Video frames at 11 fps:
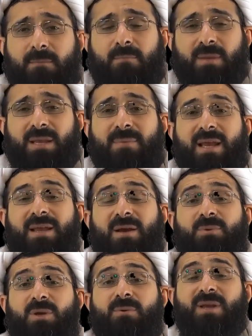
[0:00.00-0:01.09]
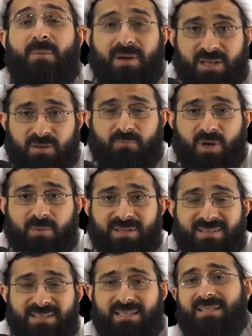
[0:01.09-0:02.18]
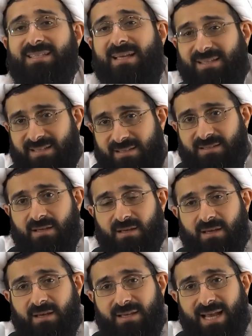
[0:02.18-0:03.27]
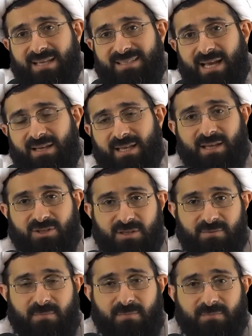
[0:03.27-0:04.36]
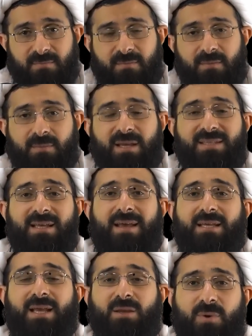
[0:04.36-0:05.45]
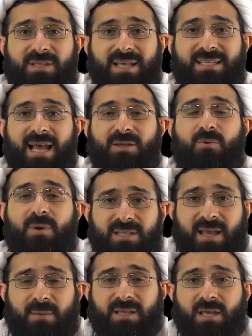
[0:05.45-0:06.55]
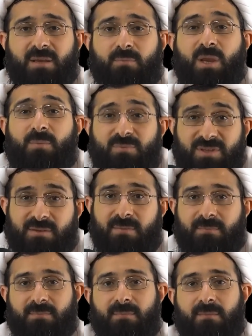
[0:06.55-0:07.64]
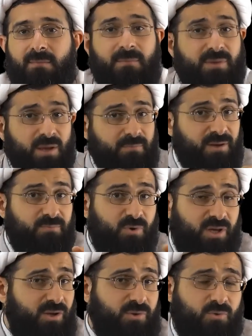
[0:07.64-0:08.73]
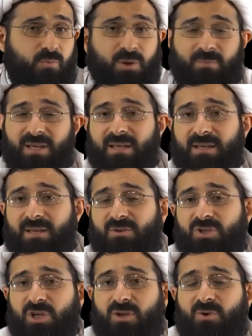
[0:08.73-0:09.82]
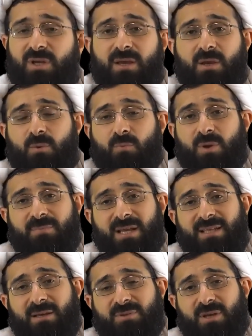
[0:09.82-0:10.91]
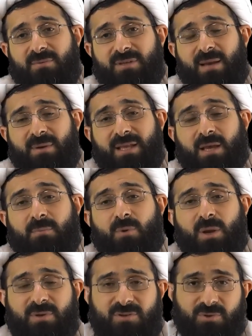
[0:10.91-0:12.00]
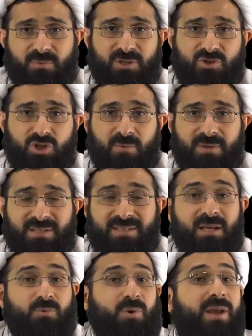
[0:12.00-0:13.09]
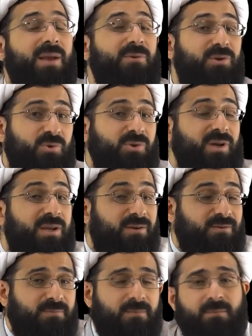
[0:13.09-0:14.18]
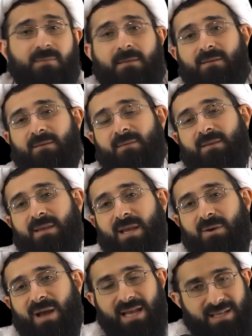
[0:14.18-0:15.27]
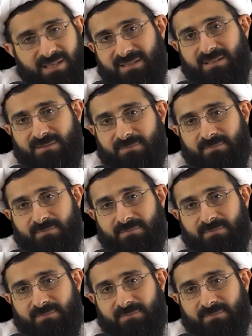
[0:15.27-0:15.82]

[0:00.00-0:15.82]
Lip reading: been victims of chemical bombings in the cities, like Sardash, a city that was attacked with chemical bombs. The people, women, children were victims of chemical bombs from the Germans that were given to the Iraqis.